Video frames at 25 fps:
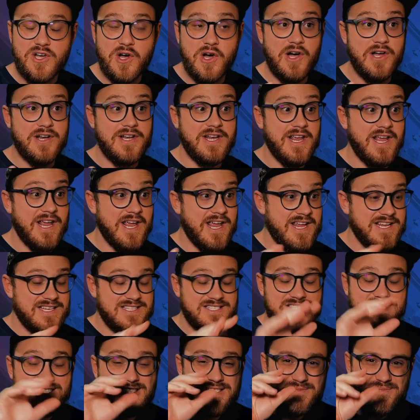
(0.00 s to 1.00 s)
on a
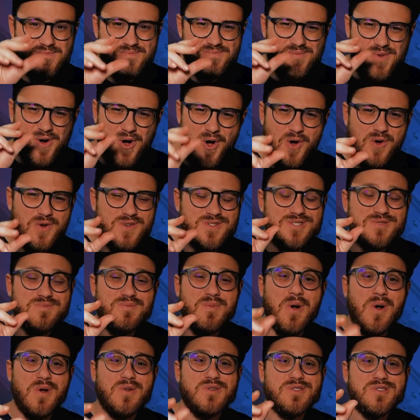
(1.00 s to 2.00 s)
small,
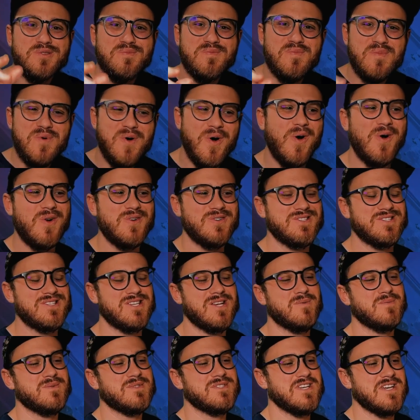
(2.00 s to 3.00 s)
small, small
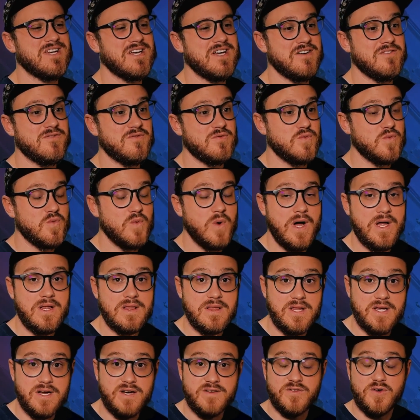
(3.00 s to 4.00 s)
subset of what
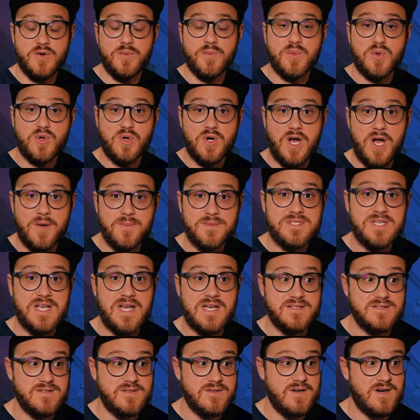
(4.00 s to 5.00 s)
Laravel prompts
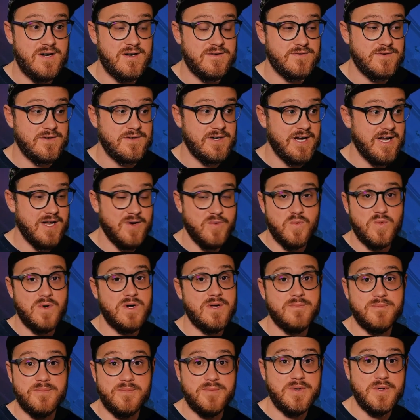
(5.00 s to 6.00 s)
has to offer and
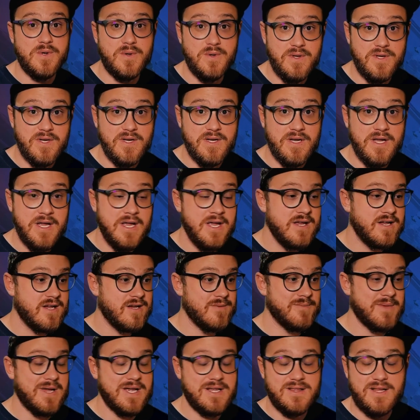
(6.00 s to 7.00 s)
what building
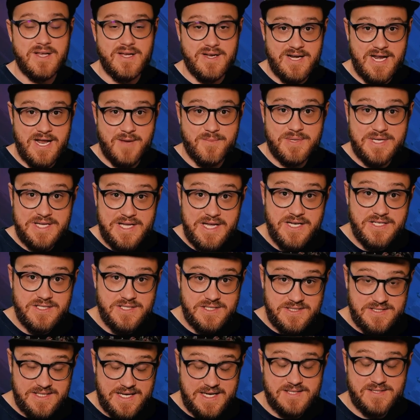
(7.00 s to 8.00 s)
command line
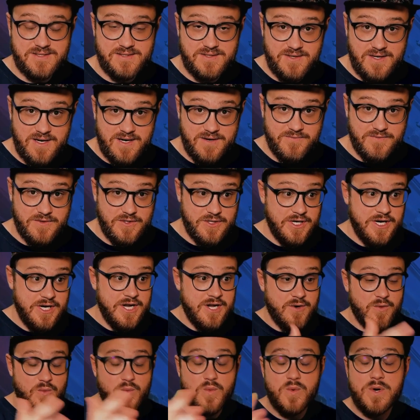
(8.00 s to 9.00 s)
applications has to offer
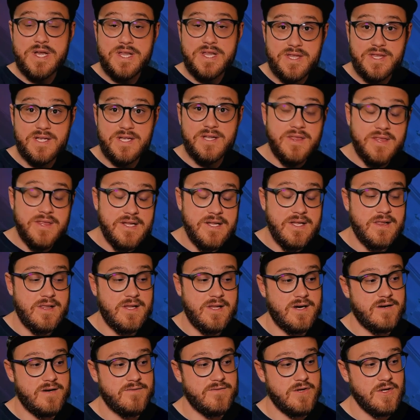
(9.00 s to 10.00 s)
within the
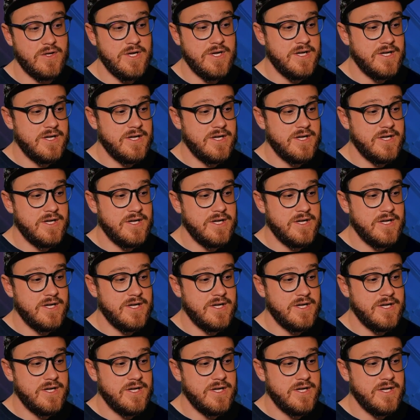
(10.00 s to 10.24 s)
Laravel